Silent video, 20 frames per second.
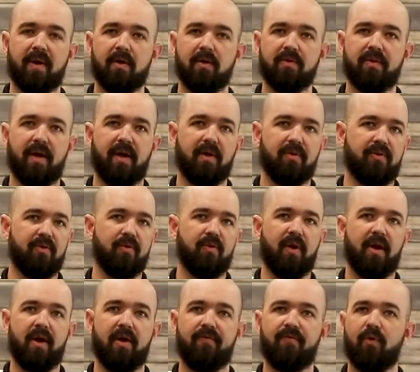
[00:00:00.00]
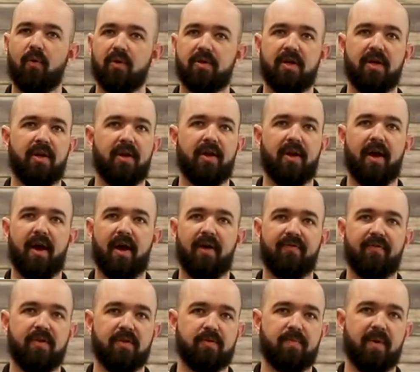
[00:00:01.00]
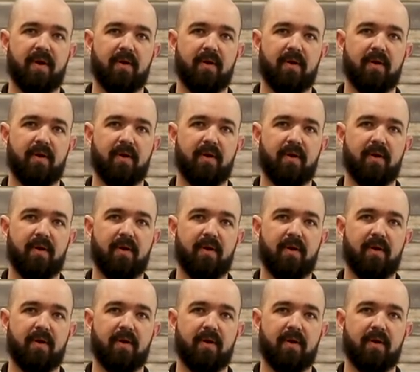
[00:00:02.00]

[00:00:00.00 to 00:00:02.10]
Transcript: barrel down to a 14.5-inch